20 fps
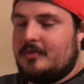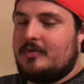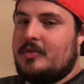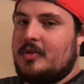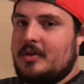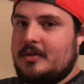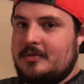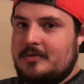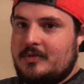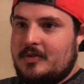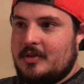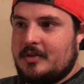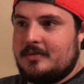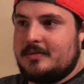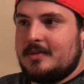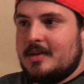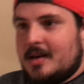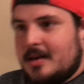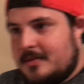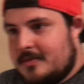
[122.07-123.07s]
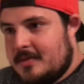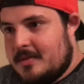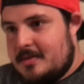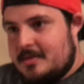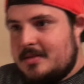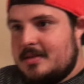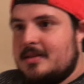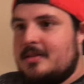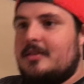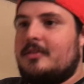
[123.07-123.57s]
for
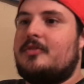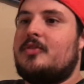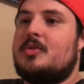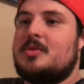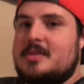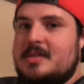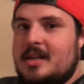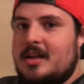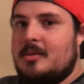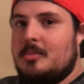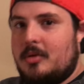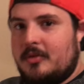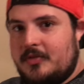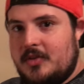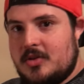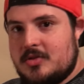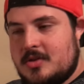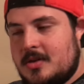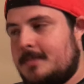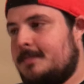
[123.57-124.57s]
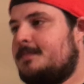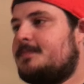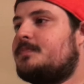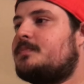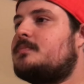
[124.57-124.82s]
the foreseeable future.